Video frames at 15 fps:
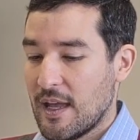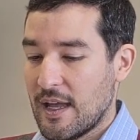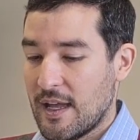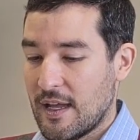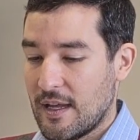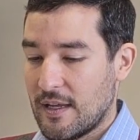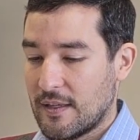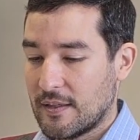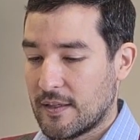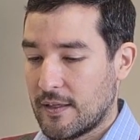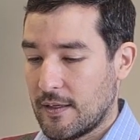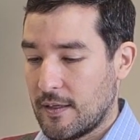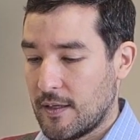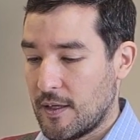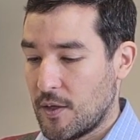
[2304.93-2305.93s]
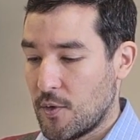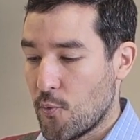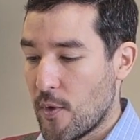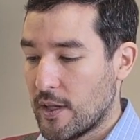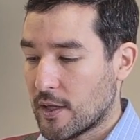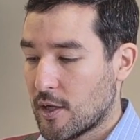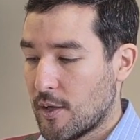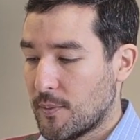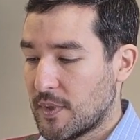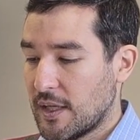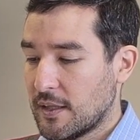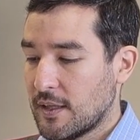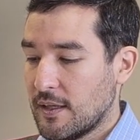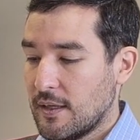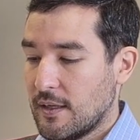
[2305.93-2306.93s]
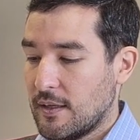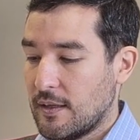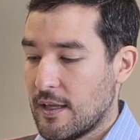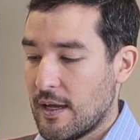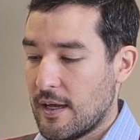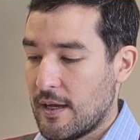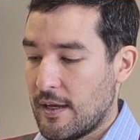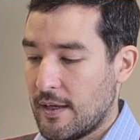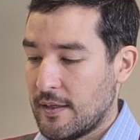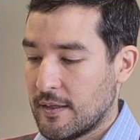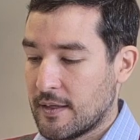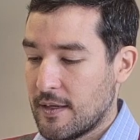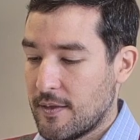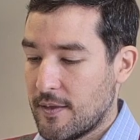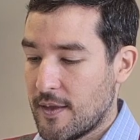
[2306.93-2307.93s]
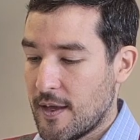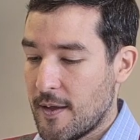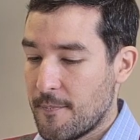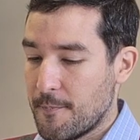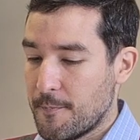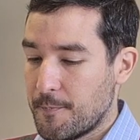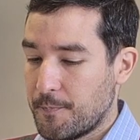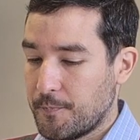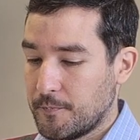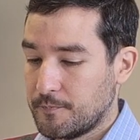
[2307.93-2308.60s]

and he welcomed it like the